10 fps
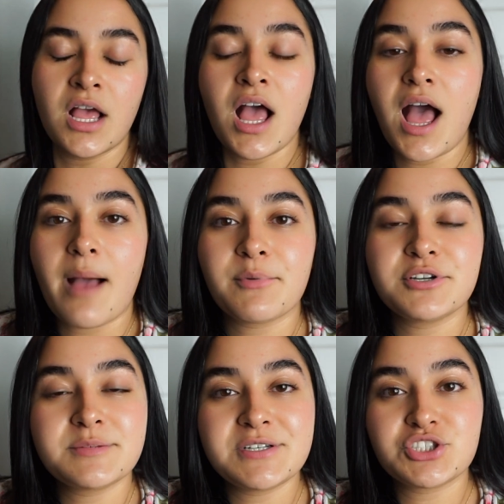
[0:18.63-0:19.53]
I'm
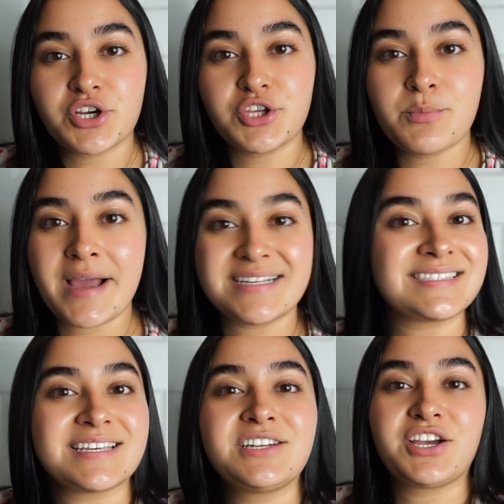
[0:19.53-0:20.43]
going to be showing you my
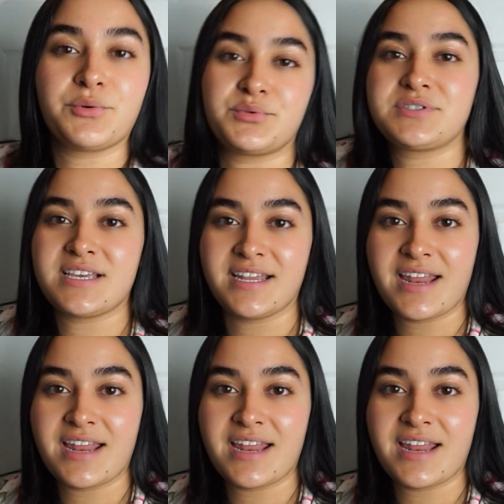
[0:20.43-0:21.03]
skincare routine